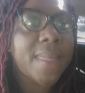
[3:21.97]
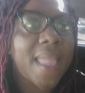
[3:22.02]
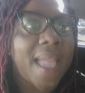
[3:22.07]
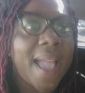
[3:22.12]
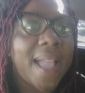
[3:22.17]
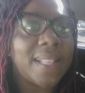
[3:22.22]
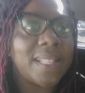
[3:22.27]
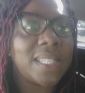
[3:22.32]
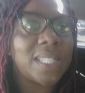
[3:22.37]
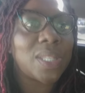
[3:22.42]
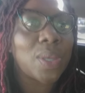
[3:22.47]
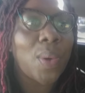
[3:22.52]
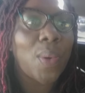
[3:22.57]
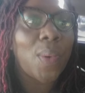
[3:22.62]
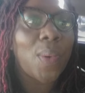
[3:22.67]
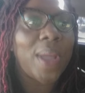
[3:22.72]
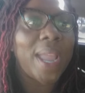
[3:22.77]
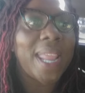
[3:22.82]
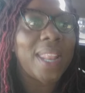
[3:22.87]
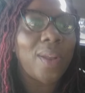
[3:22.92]
and
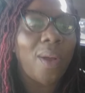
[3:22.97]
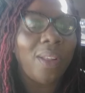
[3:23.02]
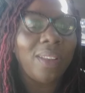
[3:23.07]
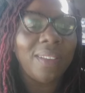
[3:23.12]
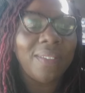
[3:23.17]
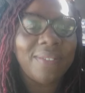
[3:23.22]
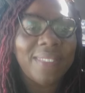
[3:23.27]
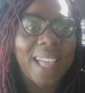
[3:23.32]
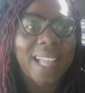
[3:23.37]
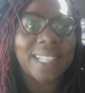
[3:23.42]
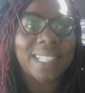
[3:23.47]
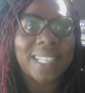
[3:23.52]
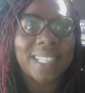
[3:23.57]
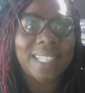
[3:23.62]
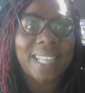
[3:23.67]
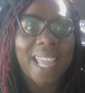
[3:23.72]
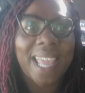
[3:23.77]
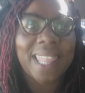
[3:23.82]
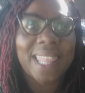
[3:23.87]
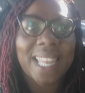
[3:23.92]
so, in all of that
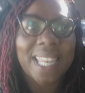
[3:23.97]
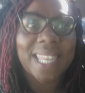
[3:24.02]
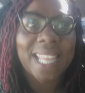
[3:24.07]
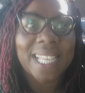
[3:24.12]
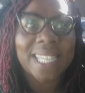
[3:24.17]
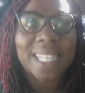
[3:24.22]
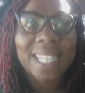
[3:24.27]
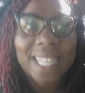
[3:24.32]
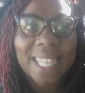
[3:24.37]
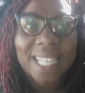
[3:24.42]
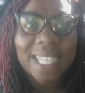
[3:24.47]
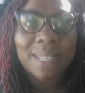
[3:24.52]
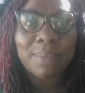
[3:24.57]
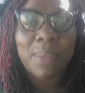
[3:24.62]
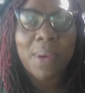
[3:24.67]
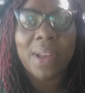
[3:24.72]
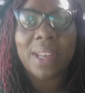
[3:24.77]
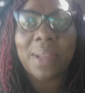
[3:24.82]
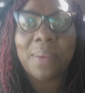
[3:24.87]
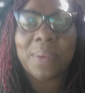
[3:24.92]
today, the lesson this
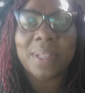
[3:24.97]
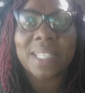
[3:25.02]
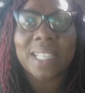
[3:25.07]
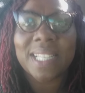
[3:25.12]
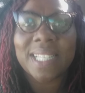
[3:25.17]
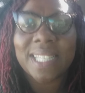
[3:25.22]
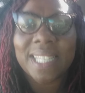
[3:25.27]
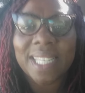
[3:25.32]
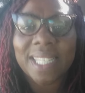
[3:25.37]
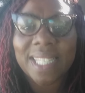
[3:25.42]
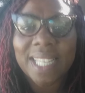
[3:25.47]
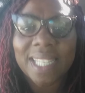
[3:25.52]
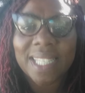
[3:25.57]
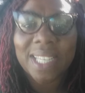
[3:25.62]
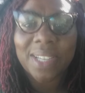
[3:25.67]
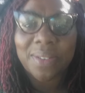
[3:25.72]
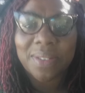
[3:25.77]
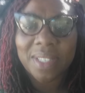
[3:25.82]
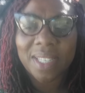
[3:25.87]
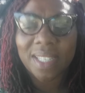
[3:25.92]
morning was
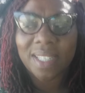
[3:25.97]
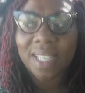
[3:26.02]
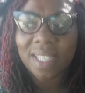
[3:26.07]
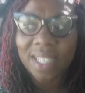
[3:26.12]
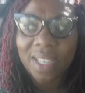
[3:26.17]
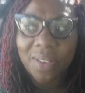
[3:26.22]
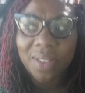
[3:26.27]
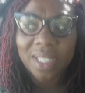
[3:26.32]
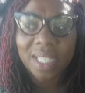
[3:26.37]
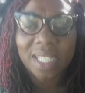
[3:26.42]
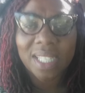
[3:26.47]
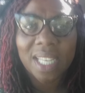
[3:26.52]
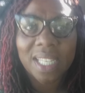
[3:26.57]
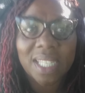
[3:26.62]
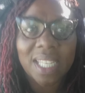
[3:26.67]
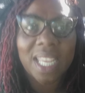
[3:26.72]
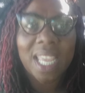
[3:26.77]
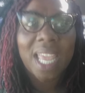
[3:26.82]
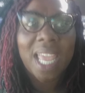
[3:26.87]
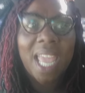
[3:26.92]
consistency, consistency,
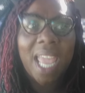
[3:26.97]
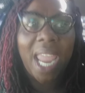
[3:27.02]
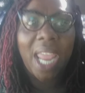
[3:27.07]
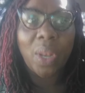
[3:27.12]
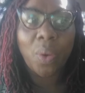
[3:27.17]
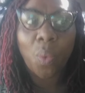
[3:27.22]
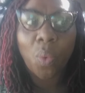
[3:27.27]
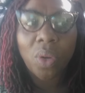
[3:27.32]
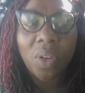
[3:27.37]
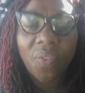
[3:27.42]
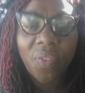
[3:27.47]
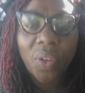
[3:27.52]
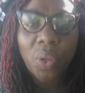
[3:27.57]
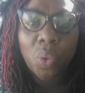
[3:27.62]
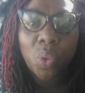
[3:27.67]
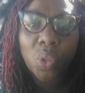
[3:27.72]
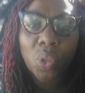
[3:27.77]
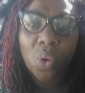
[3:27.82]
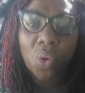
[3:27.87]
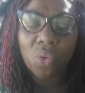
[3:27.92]
consistency. In order for
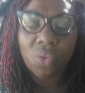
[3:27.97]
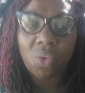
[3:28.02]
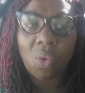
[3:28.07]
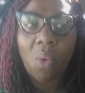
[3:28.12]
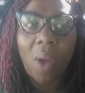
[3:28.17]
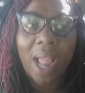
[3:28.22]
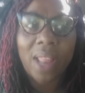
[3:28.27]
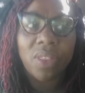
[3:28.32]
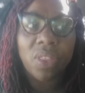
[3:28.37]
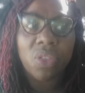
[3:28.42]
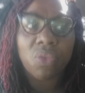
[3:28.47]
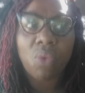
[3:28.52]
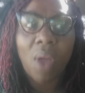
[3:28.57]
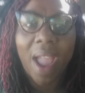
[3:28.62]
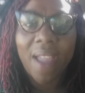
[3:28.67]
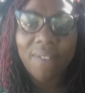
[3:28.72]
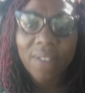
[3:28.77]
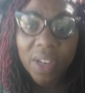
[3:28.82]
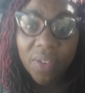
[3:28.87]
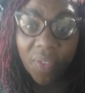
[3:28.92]
you to grow and
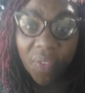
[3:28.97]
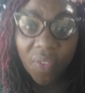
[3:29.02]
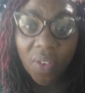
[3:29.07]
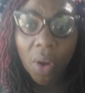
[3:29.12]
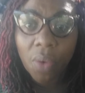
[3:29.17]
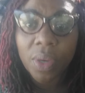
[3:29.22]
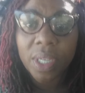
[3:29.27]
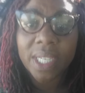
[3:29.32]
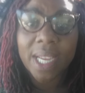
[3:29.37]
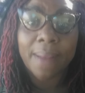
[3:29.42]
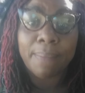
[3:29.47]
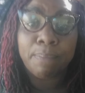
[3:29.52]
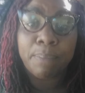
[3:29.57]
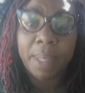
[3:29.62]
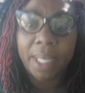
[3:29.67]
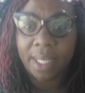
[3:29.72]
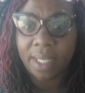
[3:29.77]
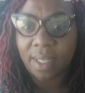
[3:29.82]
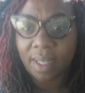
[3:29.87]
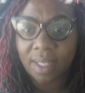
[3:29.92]
thrive and flourish and
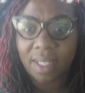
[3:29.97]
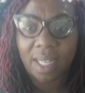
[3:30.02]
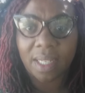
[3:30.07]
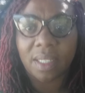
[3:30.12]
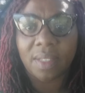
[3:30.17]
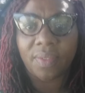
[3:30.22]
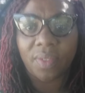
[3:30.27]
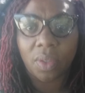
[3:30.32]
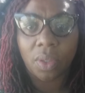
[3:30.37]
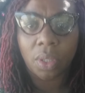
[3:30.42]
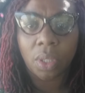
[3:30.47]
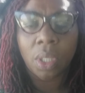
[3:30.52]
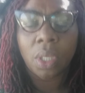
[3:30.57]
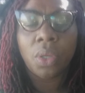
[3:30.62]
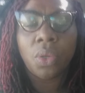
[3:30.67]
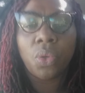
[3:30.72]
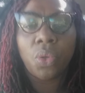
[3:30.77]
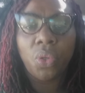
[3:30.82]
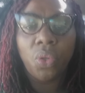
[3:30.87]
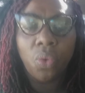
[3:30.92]
be successful,
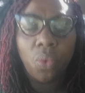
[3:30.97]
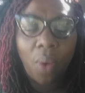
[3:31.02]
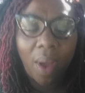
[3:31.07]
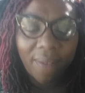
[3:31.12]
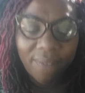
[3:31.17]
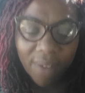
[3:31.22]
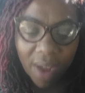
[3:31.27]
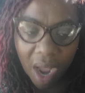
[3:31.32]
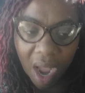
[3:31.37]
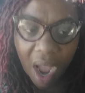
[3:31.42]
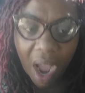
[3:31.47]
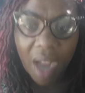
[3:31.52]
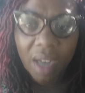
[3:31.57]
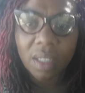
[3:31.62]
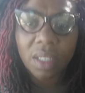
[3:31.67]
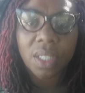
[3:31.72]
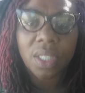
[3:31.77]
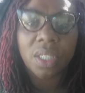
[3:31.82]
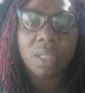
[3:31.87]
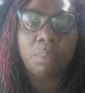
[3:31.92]
you have
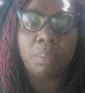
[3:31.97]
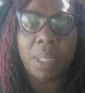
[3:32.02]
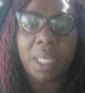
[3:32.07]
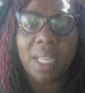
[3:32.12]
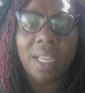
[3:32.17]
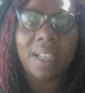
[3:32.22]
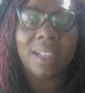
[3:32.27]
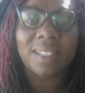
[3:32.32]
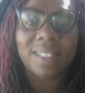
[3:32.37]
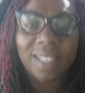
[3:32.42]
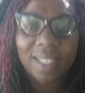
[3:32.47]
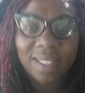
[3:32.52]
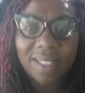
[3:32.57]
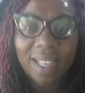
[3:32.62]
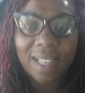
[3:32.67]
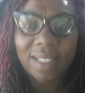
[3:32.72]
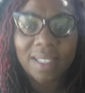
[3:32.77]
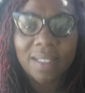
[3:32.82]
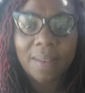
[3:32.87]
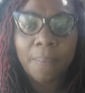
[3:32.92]
got to be
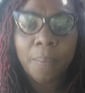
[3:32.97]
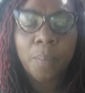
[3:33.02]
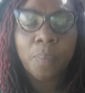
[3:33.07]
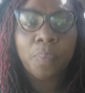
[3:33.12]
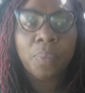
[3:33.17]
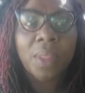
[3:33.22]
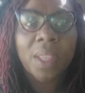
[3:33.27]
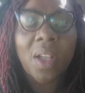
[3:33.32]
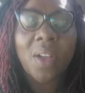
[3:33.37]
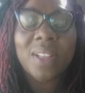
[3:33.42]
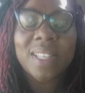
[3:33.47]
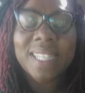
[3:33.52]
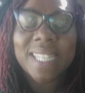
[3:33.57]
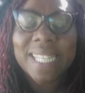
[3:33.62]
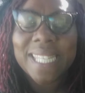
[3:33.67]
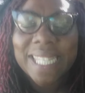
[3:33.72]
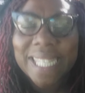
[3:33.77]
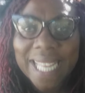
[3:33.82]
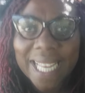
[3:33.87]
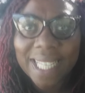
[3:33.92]
consistent.
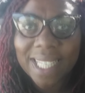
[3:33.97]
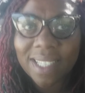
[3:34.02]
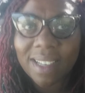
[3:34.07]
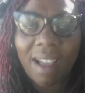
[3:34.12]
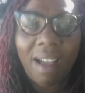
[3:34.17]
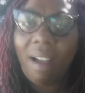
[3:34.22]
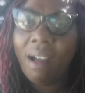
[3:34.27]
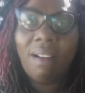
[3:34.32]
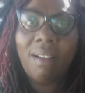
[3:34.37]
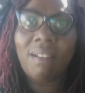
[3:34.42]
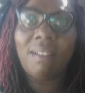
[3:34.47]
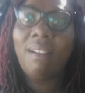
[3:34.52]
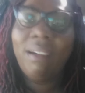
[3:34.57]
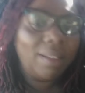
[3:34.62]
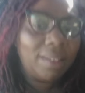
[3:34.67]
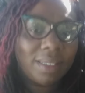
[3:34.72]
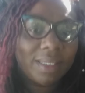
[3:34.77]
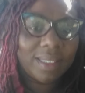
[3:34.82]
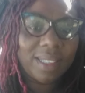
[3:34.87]
Consistent. Oh, God.